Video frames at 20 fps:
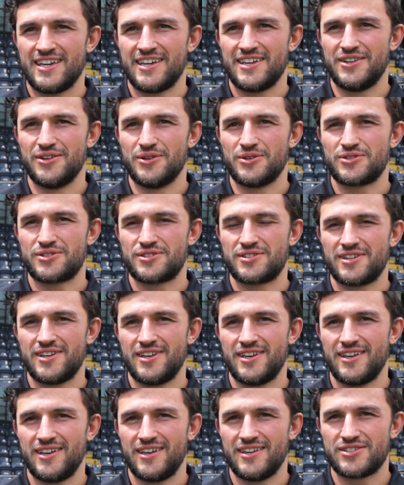you know, it's,
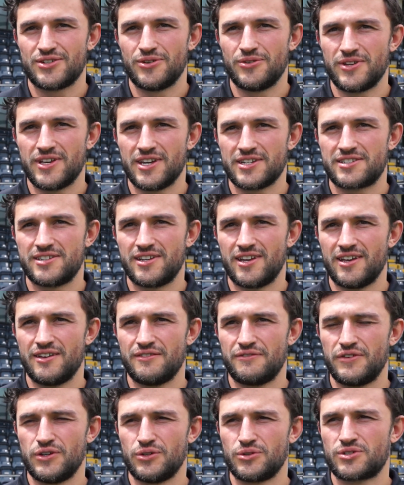it's, only yesterday
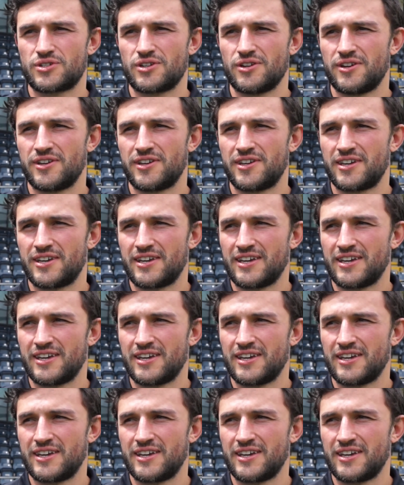it feels like